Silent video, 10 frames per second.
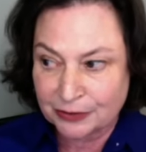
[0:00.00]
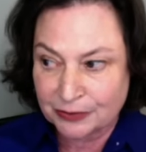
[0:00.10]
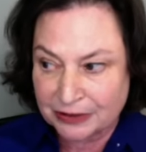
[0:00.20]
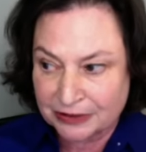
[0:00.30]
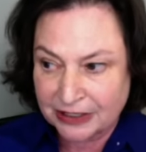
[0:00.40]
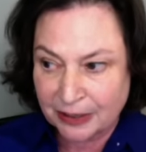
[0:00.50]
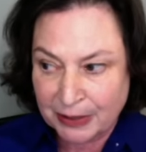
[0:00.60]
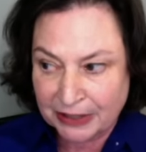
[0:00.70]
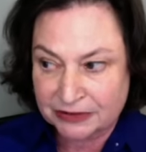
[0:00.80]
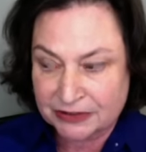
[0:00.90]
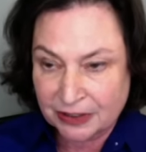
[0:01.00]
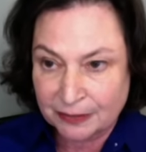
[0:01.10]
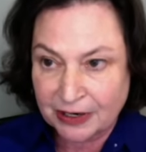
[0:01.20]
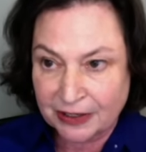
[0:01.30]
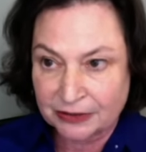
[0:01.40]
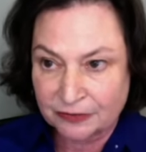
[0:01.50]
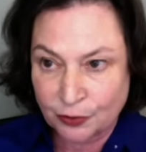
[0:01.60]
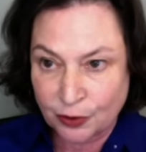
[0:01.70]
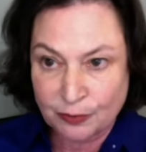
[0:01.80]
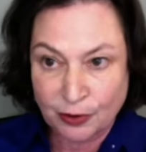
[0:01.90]
We need to get back to some kind of
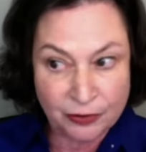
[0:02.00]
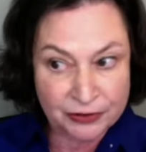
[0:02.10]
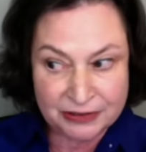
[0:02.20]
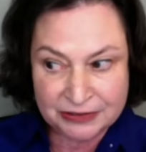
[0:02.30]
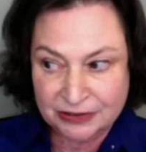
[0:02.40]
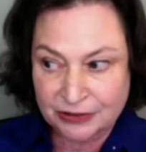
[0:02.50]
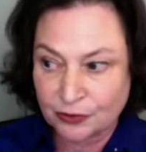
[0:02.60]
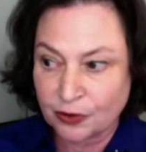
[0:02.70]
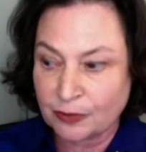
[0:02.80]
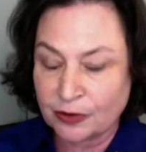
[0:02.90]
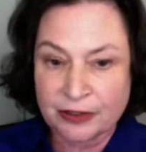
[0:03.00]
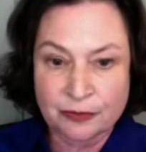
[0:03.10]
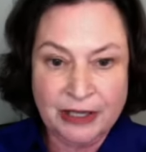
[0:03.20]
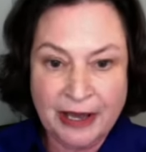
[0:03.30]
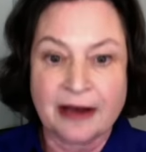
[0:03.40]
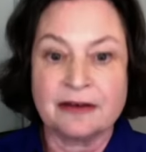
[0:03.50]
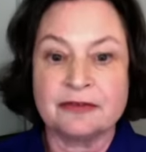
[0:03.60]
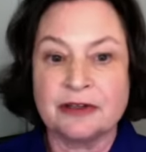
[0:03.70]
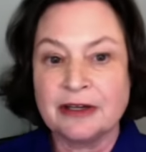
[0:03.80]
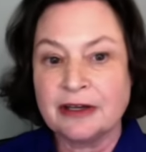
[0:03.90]
normal that isn't the normal that we have.
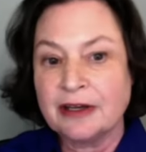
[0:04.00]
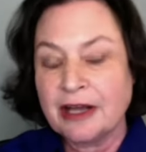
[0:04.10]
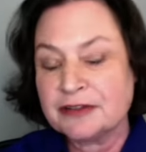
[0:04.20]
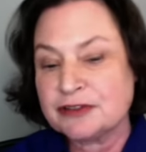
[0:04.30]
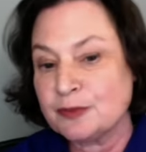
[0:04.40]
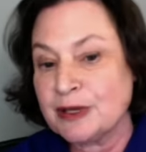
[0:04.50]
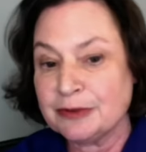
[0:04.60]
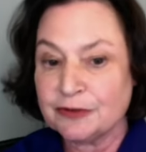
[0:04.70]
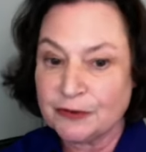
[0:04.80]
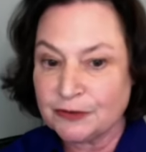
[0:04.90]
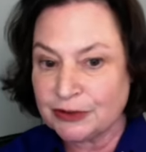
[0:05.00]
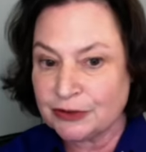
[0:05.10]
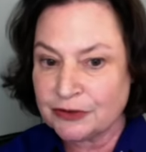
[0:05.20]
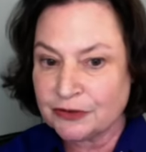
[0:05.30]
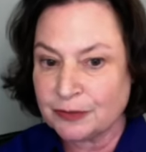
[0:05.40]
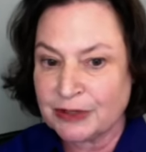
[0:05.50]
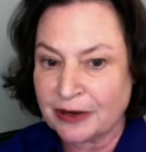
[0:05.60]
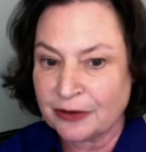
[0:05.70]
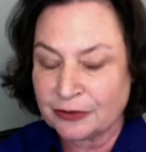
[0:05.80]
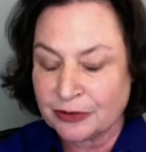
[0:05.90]
And so maybe 50 years from
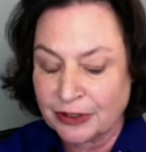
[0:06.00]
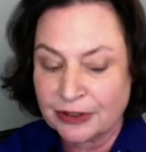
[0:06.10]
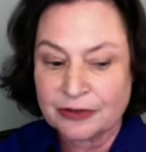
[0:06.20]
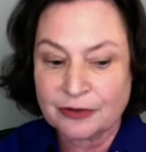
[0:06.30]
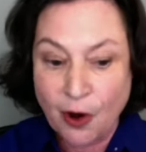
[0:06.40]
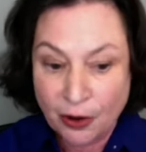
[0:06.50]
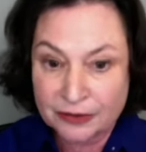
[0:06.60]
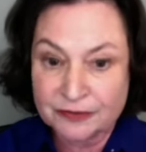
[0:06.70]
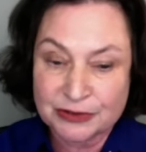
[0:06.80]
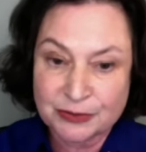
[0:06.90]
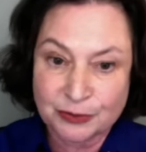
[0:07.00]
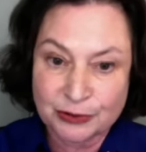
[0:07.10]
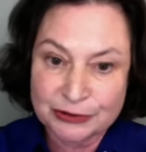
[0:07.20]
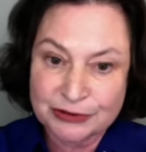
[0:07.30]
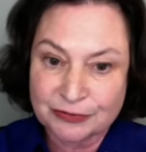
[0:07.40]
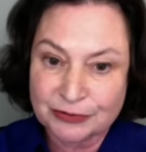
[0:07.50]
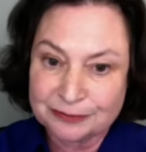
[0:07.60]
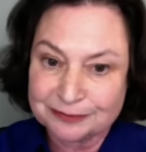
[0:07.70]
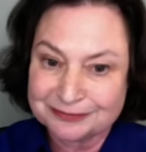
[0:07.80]
now, all of this will look different.